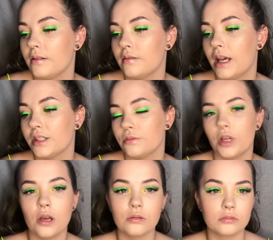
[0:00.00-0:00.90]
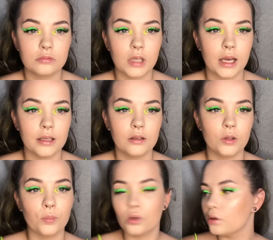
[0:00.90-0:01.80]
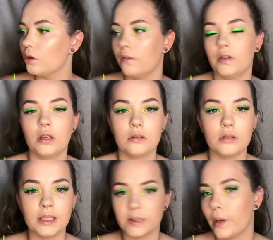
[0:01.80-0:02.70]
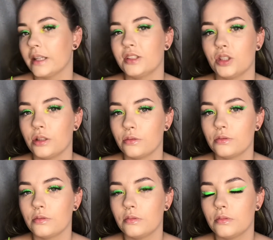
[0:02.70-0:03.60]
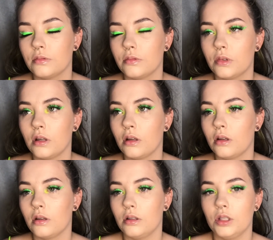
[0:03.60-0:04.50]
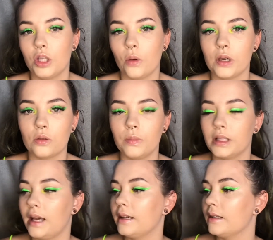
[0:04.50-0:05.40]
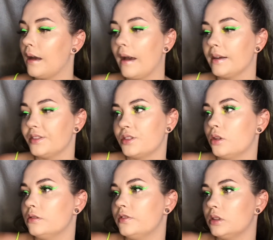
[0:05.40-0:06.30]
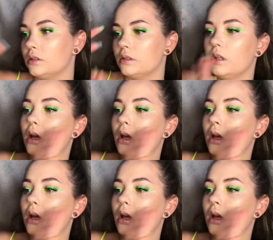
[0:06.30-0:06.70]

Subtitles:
I don't know, like the book cover inspires you. You know, it could be like a nice, colourful,